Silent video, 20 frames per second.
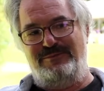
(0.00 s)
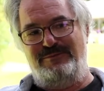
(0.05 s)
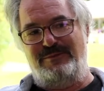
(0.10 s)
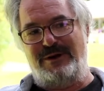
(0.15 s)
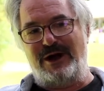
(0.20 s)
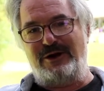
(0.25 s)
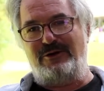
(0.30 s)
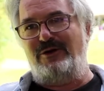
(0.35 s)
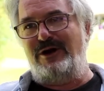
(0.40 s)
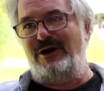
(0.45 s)

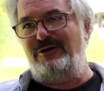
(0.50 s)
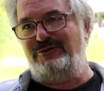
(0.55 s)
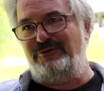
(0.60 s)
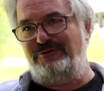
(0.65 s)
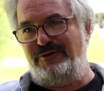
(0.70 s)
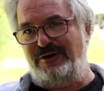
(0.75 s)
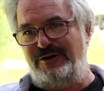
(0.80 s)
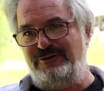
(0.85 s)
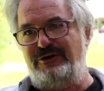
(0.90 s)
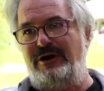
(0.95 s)

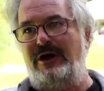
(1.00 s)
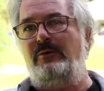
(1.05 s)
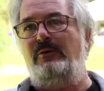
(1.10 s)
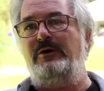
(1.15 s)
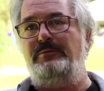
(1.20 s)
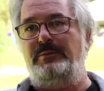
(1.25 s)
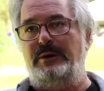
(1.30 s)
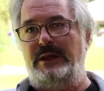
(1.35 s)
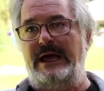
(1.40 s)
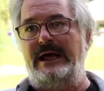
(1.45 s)
mycorrhizal fungi
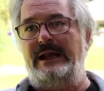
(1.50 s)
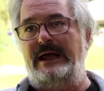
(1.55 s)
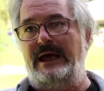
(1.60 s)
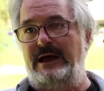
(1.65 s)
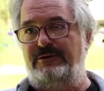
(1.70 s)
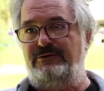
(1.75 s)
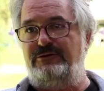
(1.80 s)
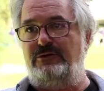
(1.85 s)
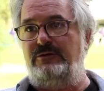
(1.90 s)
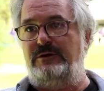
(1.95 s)
with plant
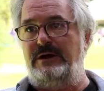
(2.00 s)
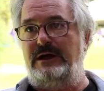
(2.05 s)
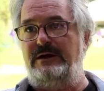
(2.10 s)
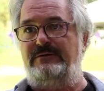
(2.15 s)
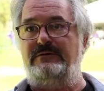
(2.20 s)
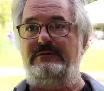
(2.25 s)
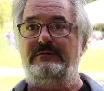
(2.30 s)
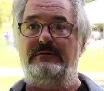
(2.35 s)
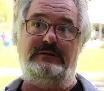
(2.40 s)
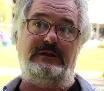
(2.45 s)

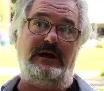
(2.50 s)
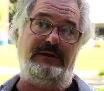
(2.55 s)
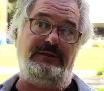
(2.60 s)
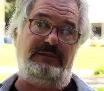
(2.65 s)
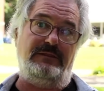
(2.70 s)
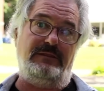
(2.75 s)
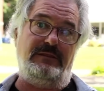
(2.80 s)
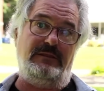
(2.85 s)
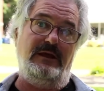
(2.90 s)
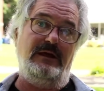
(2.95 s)
exudates that
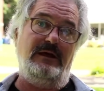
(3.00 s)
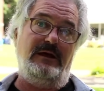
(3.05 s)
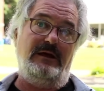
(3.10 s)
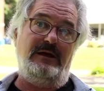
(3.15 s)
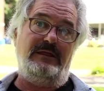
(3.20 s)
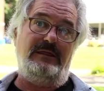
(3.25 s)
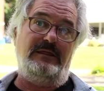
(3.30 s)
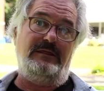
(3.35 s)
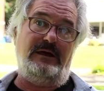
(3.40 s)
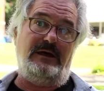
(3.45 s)

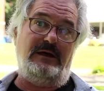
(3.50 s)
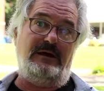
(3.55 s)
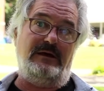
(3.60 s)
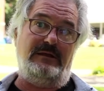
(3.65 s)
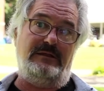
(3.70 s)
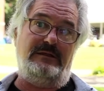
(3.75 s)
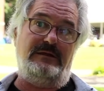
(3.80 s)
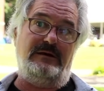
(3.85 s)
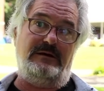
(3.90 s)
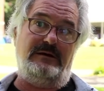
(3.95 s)

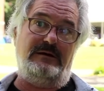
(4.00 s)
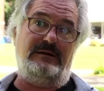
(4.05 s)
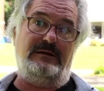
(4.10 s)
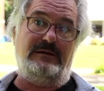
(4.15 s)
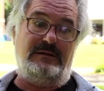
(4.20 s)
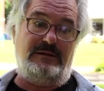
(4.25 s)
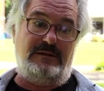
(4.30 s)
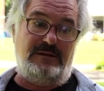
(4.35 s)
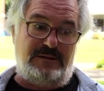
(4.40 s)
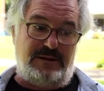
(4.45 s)

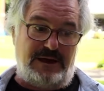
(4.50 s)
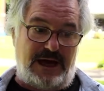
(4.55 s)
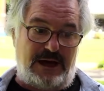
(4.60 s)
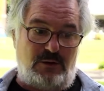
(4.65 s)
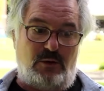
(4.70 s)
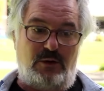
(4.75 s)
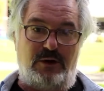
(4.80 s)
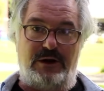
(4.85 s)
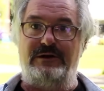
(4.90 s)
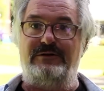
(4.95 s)

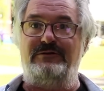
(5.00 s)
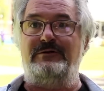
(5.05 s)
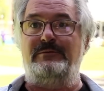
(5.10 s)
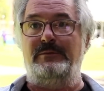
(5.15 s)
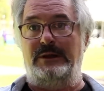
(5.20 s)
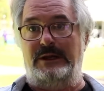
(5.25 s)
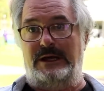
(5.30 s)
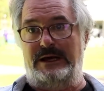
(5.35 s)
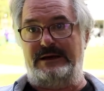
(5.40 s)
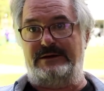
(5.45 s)
that
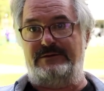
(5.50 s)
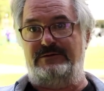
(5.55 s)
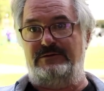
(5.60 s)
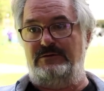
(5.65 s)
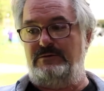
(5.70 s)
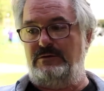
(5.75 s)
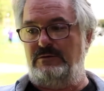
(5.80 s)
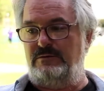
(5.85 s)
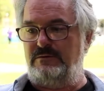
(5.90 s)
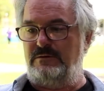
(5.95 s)
organism likes.
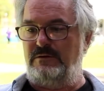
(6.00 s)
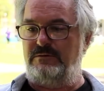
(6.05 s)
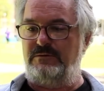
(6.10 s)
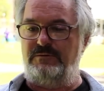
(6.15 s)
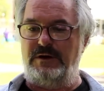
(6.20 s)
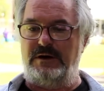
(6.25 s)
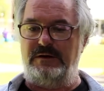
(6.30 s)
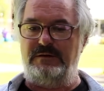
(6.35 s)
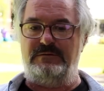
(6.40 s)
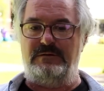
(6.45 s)
So it's this
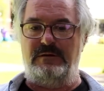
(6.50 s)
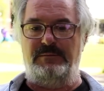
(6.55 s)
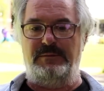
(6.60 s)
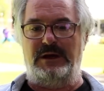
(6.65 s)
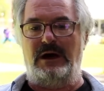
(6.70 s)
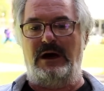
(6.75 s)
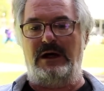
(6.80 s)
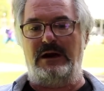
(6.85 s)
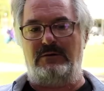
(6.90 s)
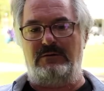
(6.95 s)
very
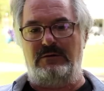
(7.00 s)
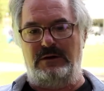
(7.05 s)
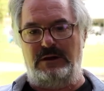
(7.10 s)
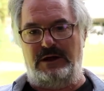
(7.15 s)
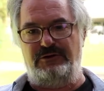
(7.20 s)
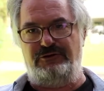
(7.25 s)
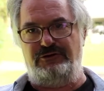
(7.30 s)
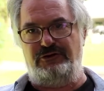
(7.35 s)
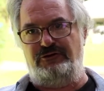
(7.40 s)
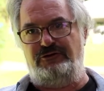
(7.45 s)
symbiotic
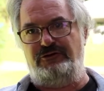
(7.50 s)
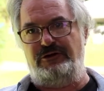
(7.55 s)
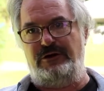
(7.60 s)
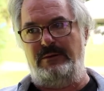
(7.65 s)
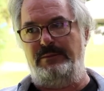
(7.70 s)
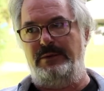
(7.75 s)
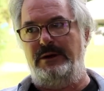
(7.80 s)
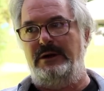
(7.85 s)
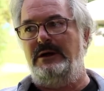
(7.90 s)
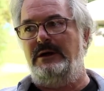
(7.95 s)

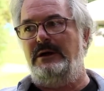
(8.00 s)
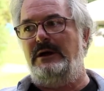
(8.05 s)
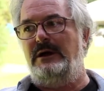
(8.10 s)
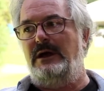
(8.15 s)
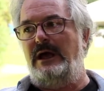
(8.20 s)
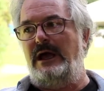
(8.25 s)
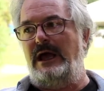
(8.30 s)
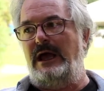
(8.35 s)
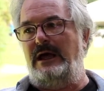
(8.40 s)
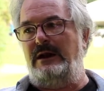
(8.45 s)
relationship
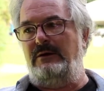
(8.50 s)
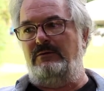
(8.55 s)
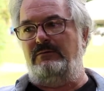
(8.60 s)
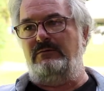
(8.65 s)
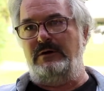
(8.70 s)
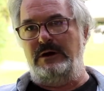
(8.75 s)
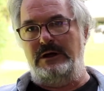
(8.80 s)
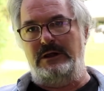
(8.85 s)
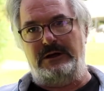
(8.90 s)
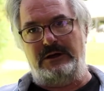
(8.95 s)

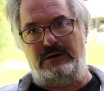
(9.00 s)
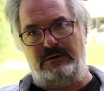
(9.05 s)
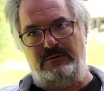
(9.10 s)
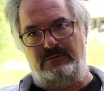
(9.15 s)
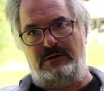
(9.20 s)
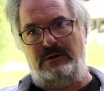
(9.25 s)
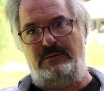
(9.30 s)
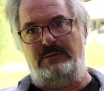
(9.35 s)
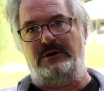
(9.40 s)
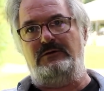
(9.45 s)
and really
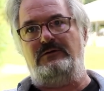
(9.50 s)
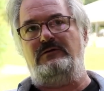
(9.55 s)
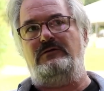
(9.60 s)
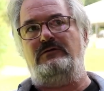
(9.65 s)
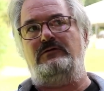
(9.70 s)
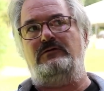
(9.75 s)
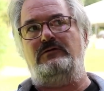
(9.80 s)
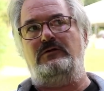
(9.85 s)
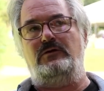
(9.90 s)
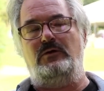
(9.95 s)

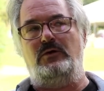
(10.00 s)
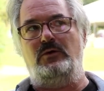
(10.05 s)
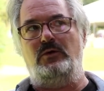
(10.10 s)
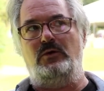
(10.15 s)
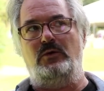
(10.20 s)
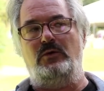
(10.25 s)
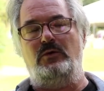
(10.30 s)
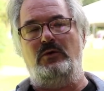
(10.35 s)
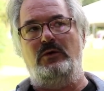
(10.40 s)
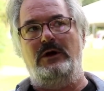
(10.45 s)
contributes
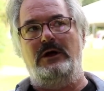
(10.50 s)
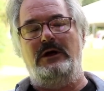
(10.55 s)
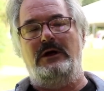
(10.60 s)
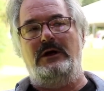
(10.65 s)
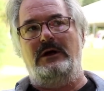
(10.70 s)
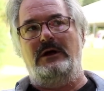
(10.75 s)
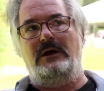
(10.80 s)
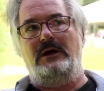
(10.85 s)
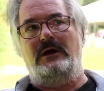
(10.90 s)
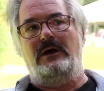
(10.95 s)
to
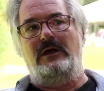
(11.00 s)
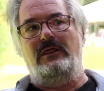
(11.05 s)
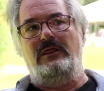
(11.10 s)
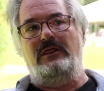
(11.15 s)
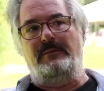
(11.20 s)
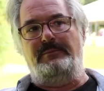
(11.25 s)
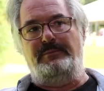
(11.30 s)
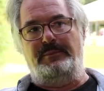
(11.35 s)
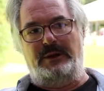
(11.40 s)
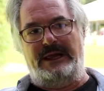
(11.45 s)

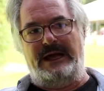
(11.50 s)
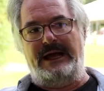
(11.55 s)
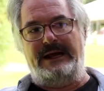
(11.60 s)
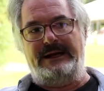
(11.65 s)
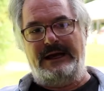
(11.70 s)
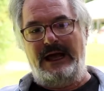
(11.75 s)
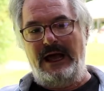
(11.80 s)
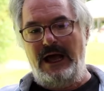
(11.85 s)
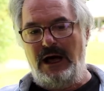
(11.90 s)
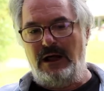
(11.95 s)
the
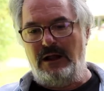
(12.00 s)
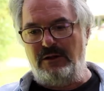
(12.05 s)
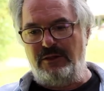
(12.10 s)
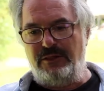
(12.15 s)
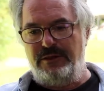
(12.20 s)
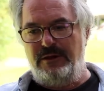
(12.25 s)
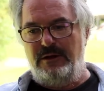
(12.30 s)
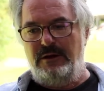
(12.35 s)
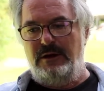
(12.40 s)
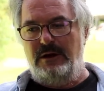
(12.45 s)
plant
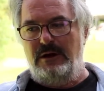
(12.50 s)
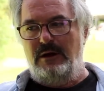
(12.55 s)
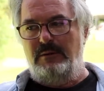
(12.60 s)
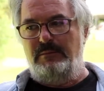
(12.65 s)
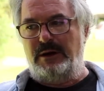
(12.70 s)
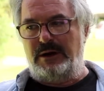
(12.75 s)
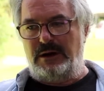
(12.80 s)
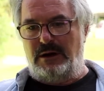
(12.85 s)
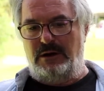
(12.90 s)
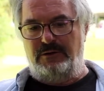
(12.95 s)
health.
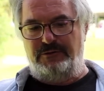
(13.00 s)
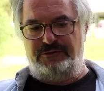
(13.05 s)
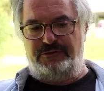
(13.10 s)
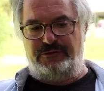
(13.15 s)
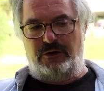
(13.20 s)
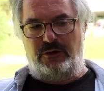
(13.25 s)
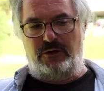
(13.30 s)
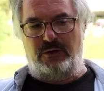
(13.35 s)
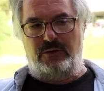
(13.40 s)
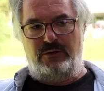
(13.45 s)
But
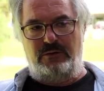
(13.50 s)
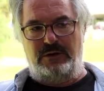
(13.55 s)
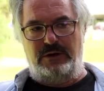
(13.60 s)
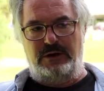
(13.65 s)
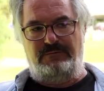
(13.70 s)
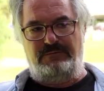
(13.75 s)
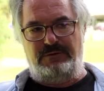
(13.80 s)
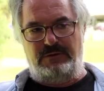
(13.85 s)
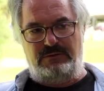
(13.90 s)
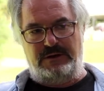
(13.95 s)
also,
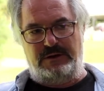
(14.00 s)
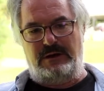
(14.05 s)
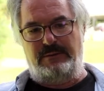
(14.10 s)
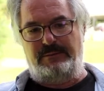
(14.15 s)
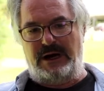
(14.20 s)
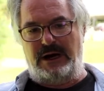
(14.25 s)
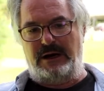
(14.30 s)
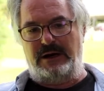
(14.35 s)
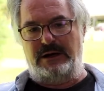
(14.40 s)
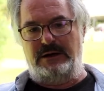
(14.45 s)
if you think
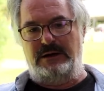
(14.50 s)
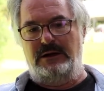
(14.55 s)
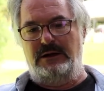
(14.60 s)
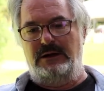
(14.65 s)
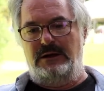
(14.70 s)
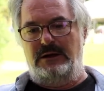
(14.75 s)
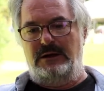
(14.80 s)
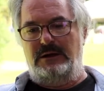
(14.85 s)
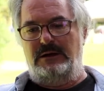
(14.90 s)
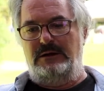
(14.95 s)
about it,
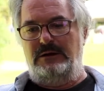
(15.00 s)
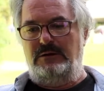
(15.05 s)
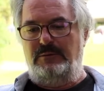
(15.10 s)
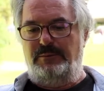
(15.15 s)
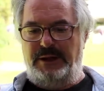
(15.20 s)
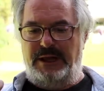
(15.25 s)
you